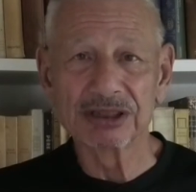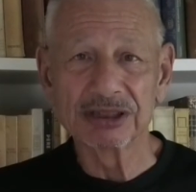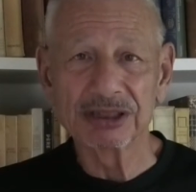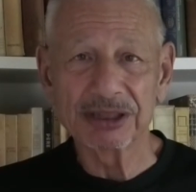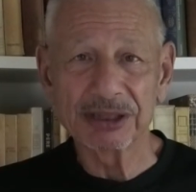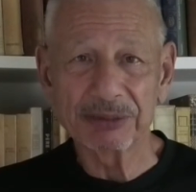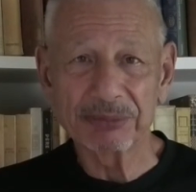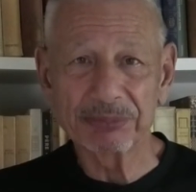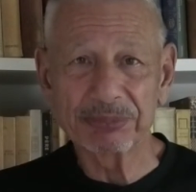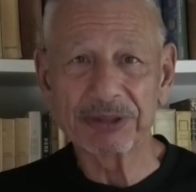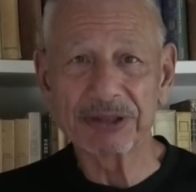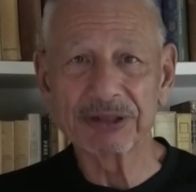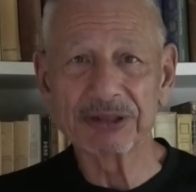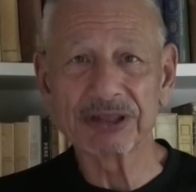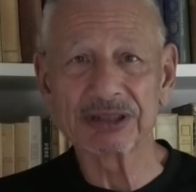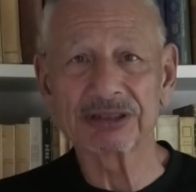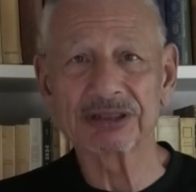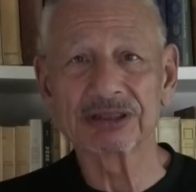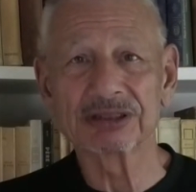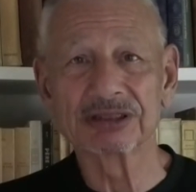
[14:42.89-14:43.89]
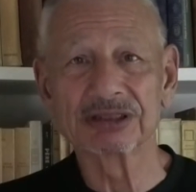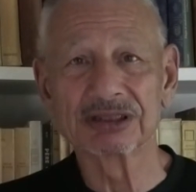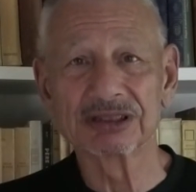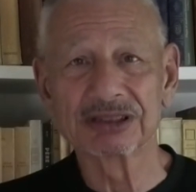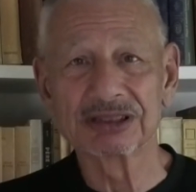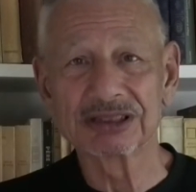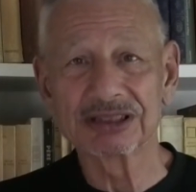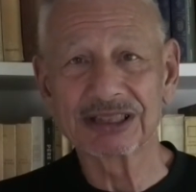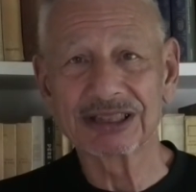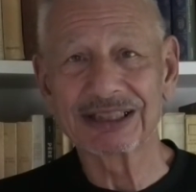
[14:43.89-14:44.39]
empirical
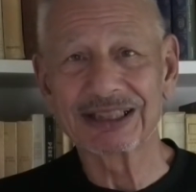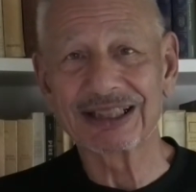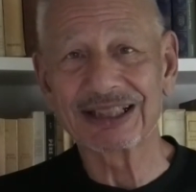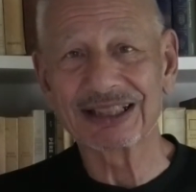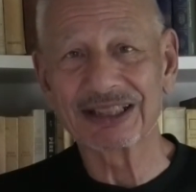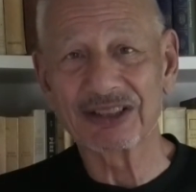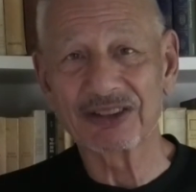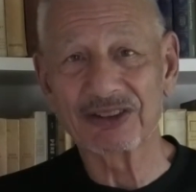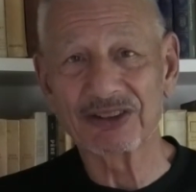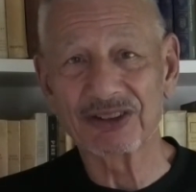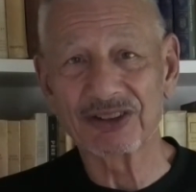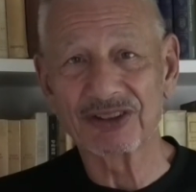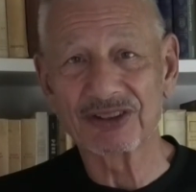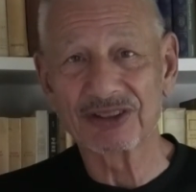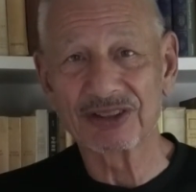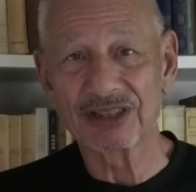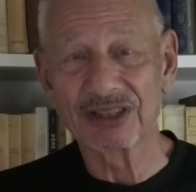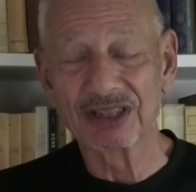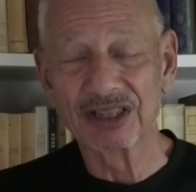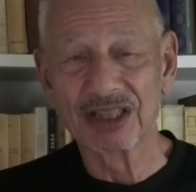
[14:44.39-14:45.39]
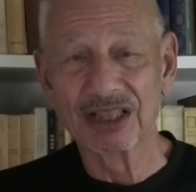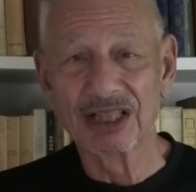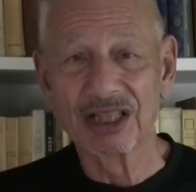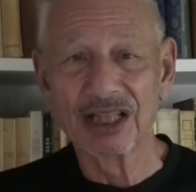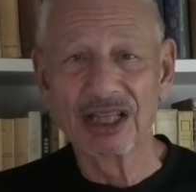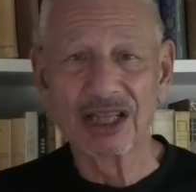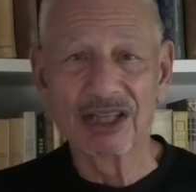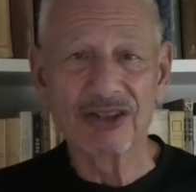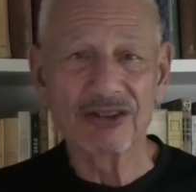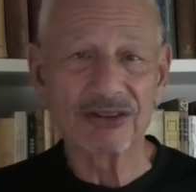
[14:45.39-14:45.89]
analysis.
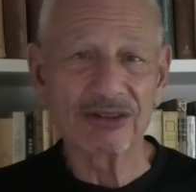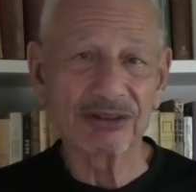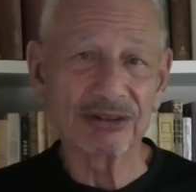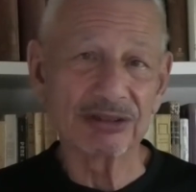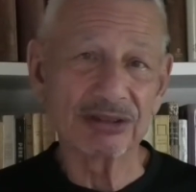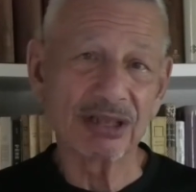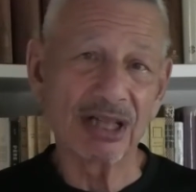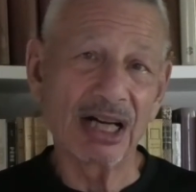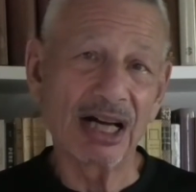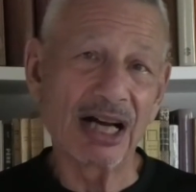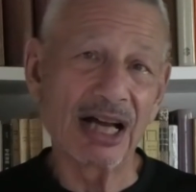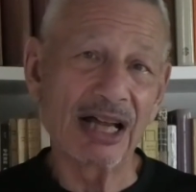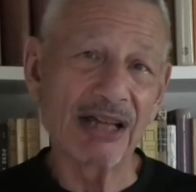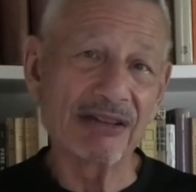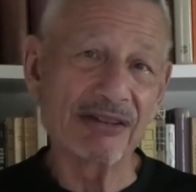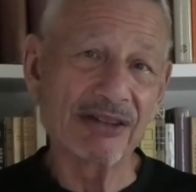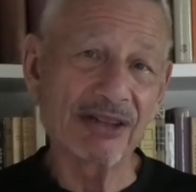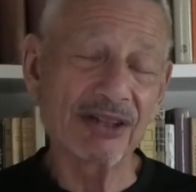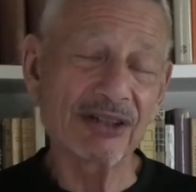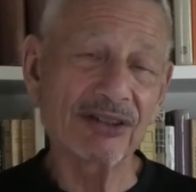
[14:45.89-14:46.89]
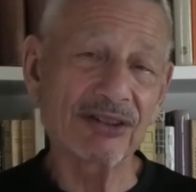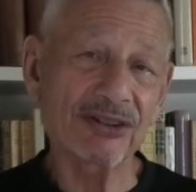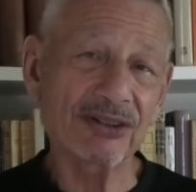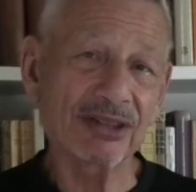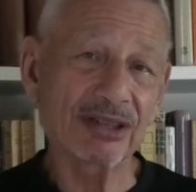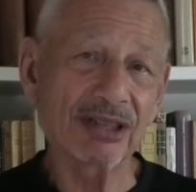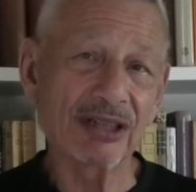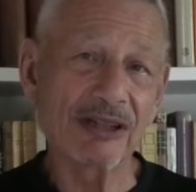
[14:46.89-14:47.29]
So this